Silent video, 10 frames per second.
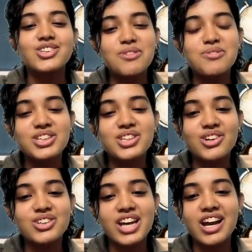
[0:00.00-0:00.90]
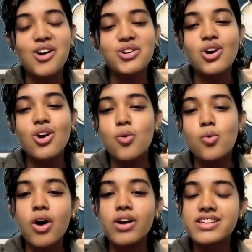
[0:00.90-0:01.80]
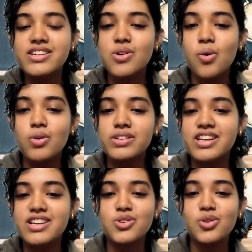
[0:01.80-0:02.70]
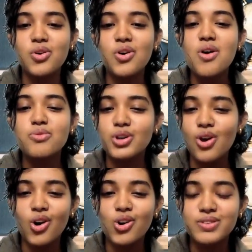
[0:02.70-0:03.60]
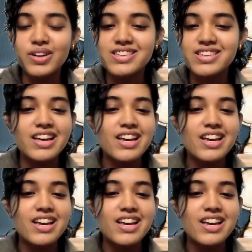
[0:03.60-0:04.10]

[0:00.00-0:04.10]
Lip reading: definitely check out what this holds in store for all of us.